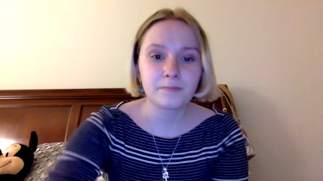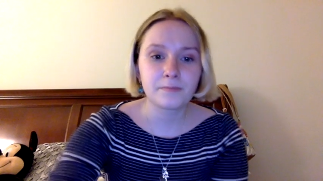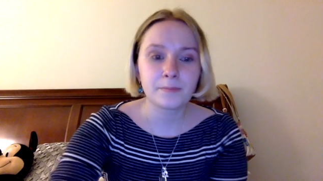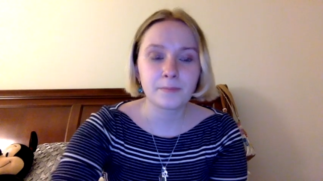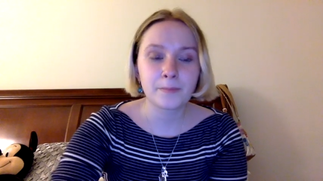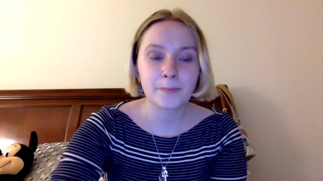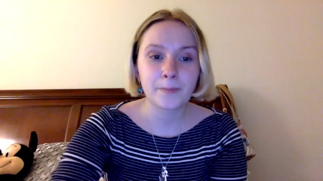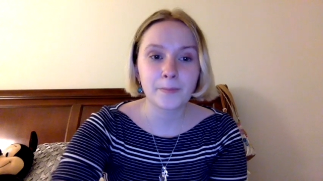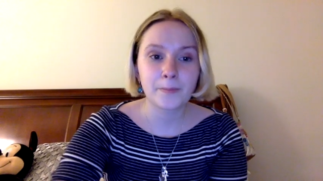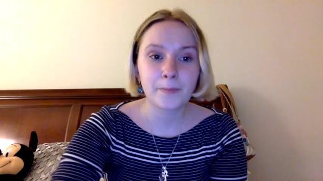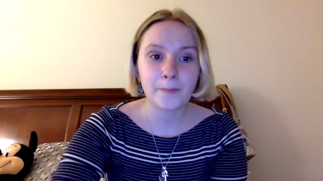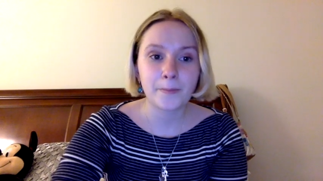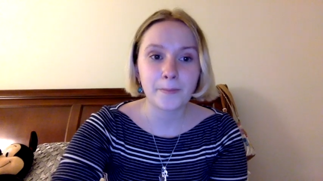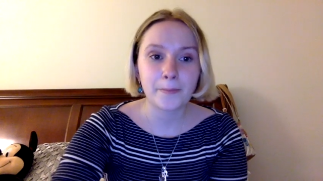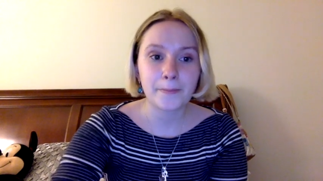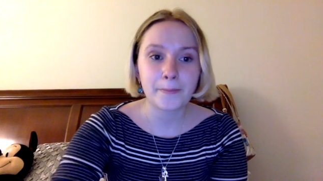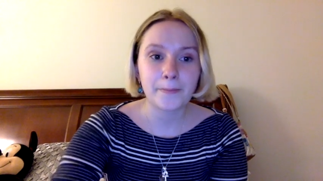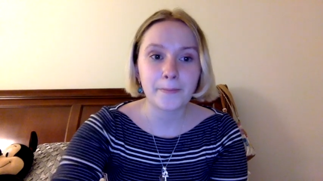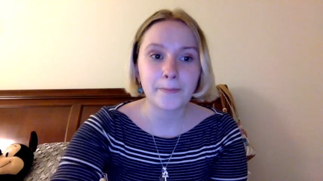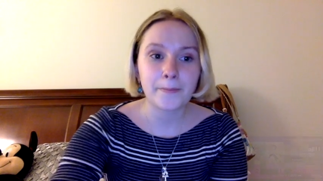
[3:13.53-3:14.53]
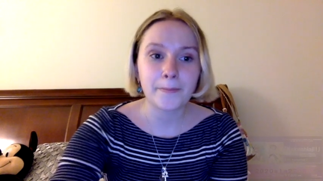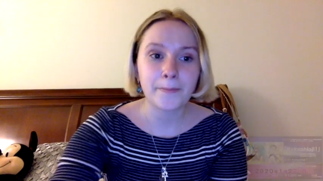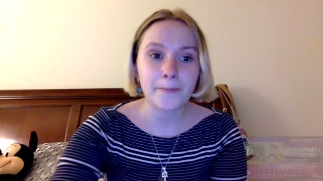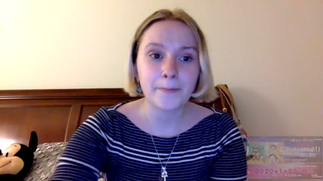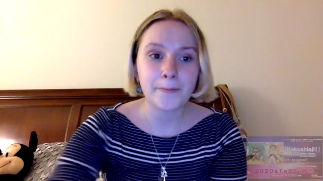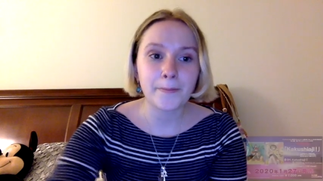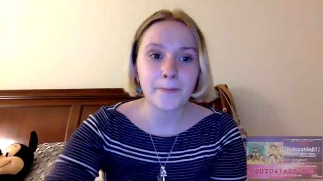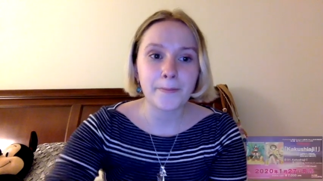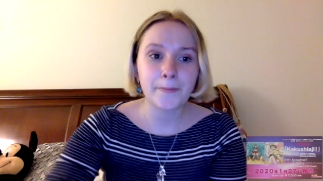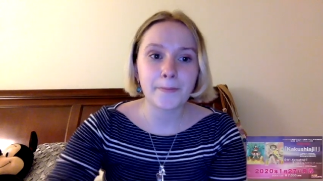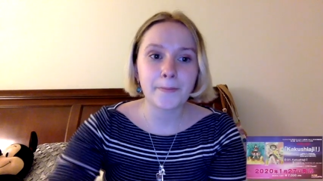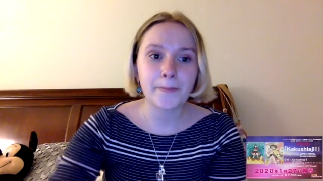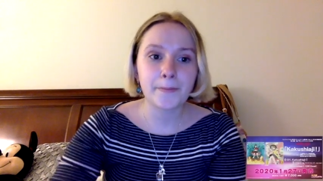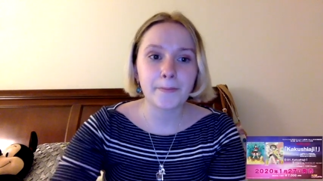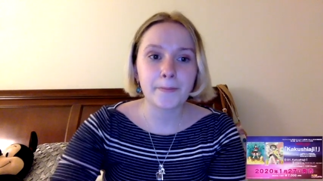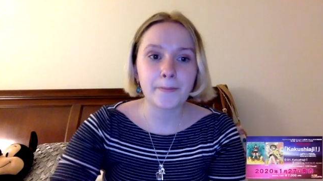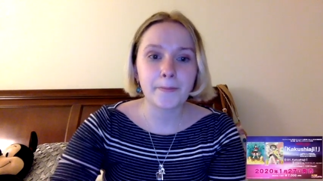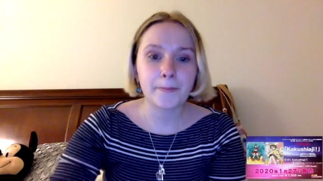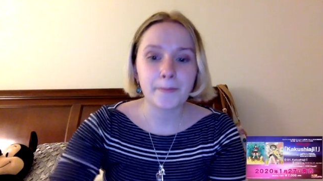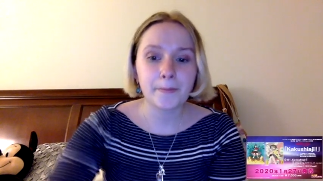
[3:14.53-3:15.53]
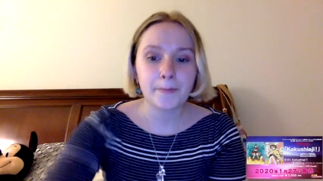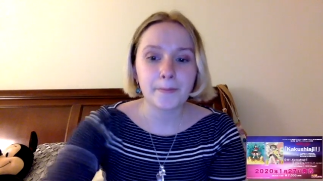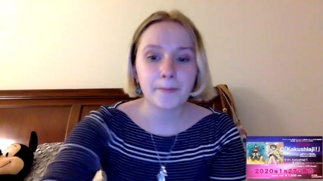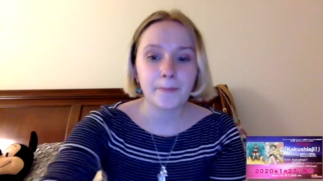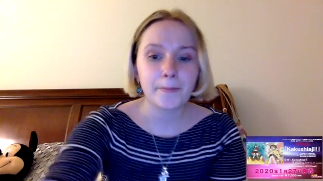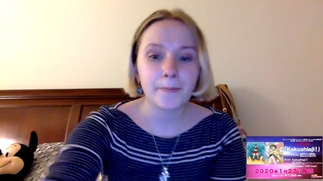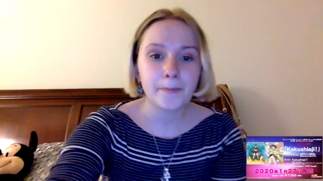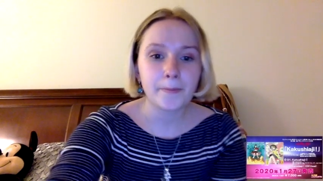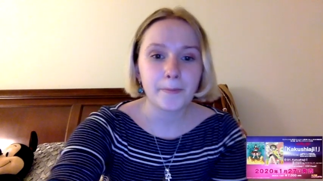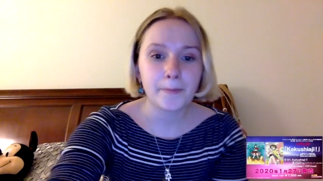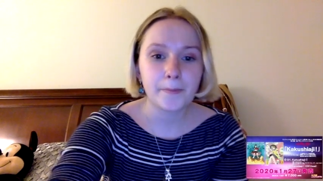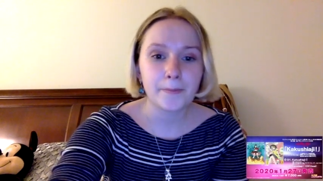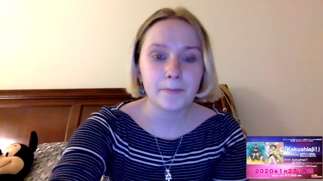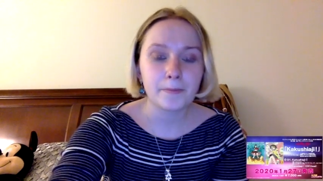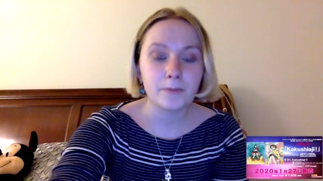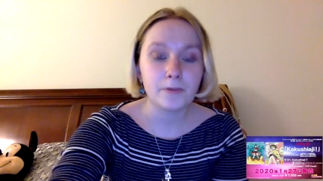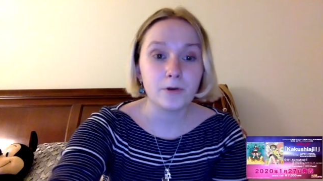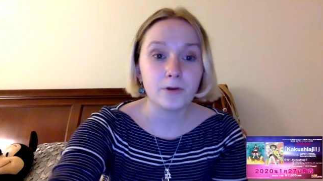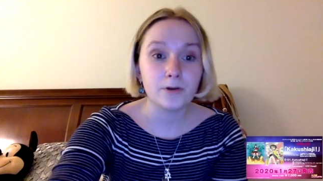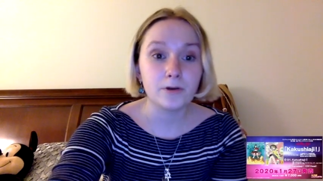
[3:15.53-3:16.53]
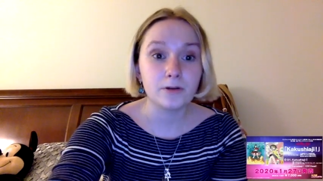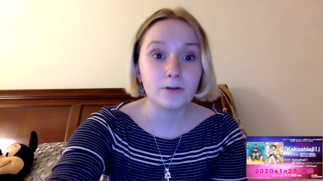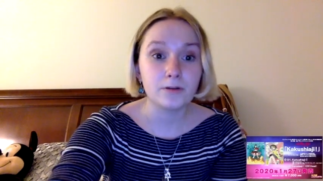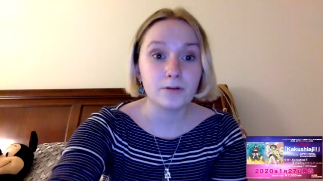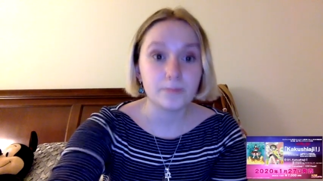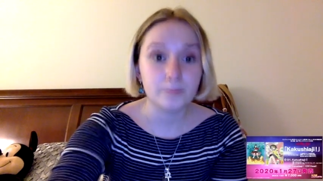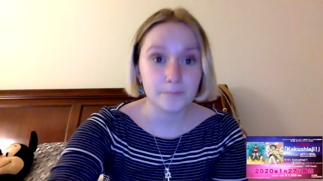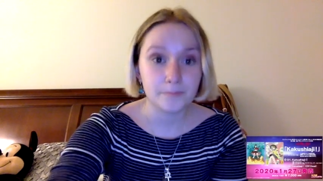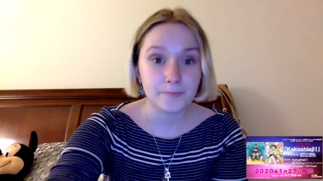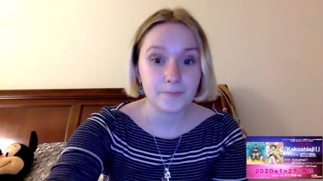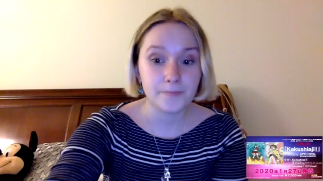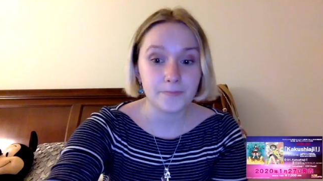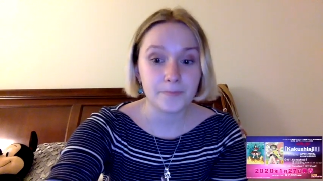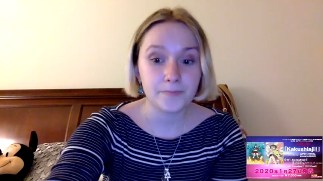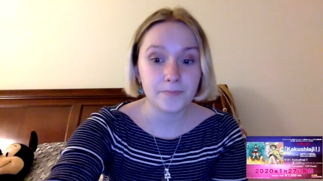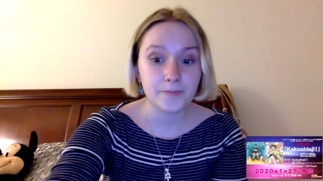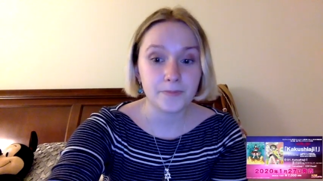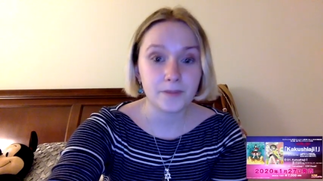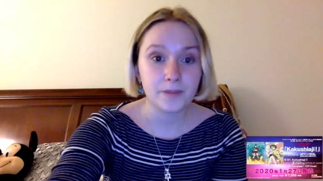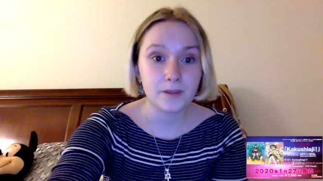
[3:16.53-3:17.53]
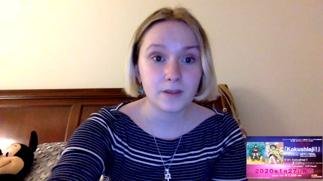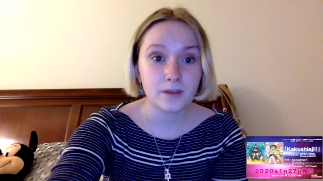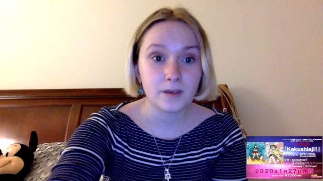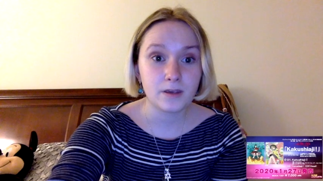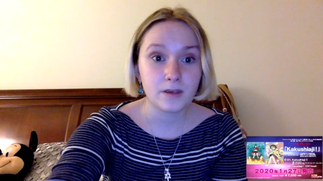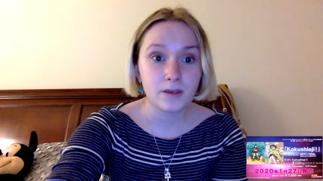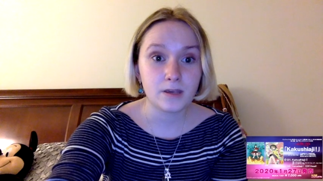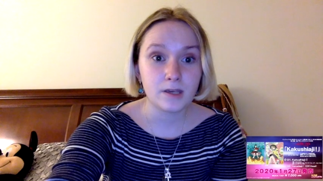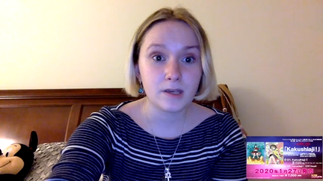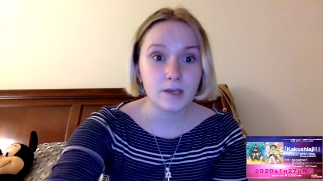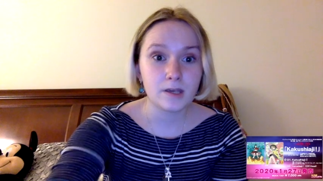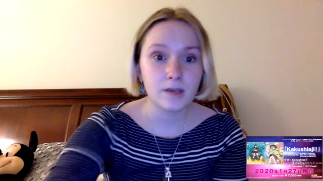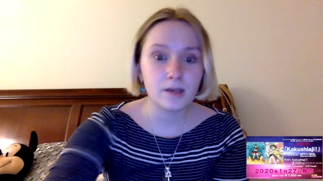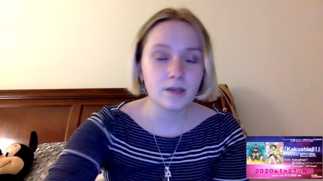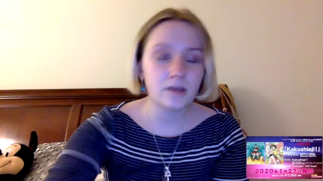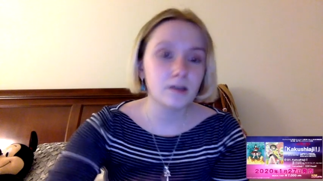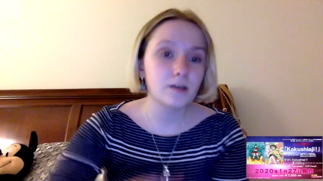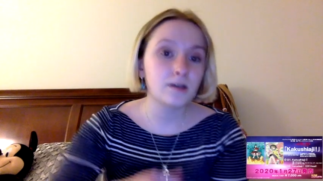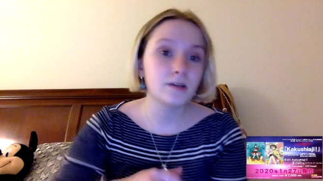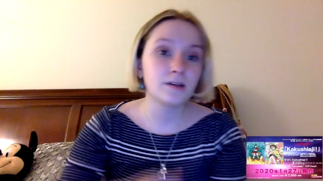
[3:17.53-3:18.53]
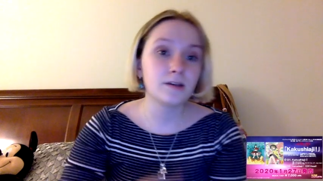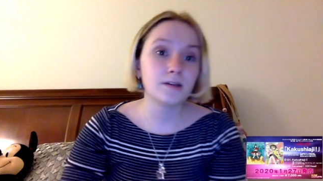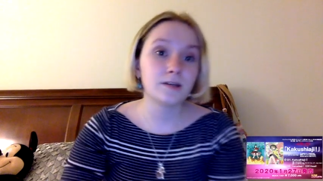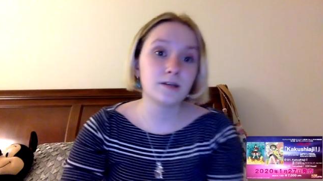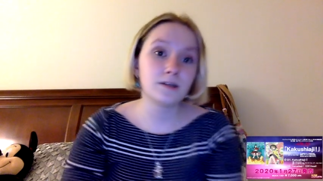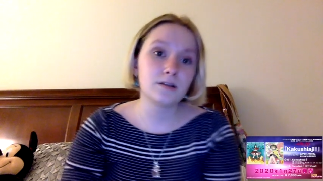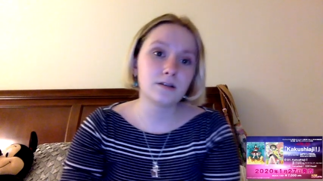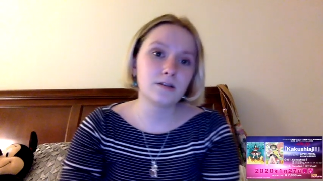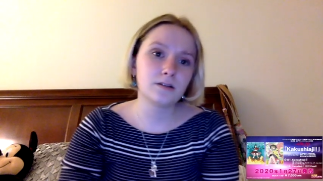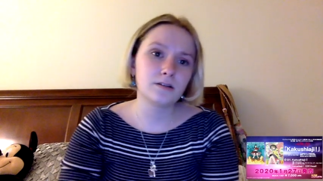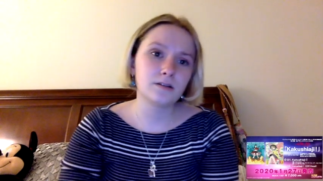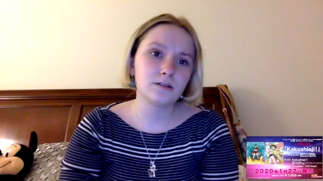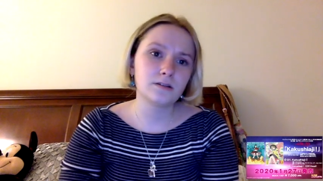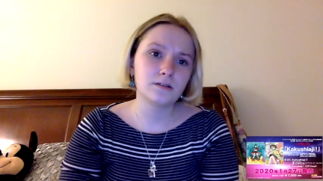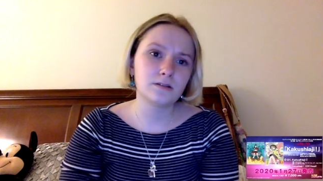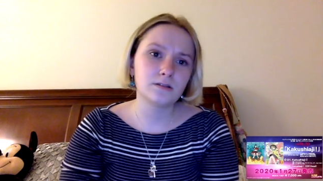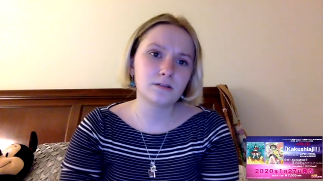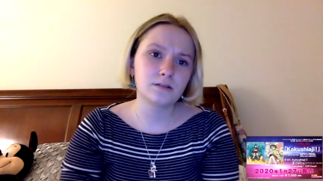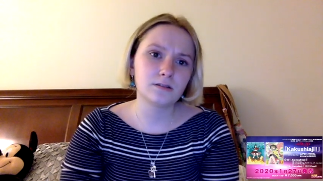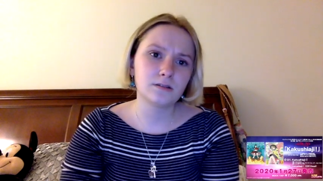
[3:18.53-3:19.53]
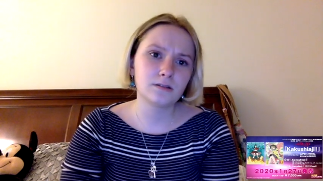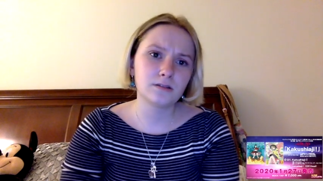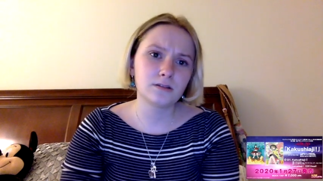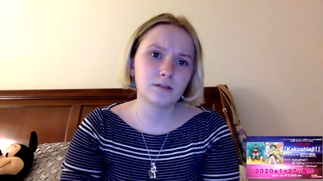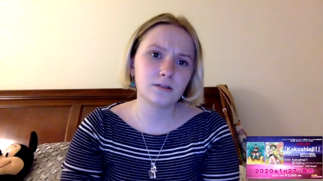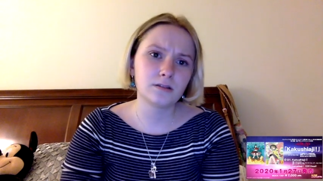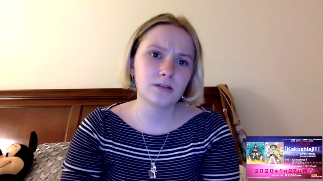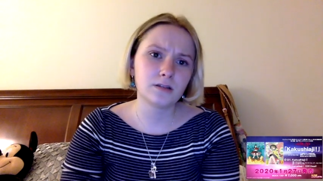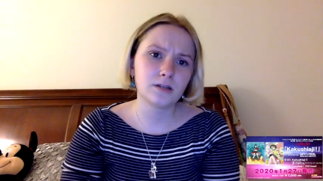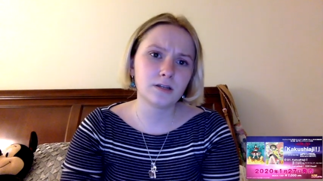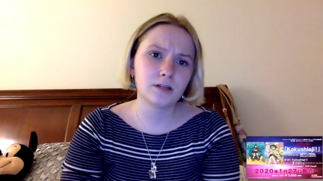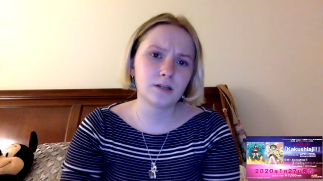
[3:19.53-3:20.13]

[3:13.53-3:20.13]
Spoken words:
No one is speaking in this clip.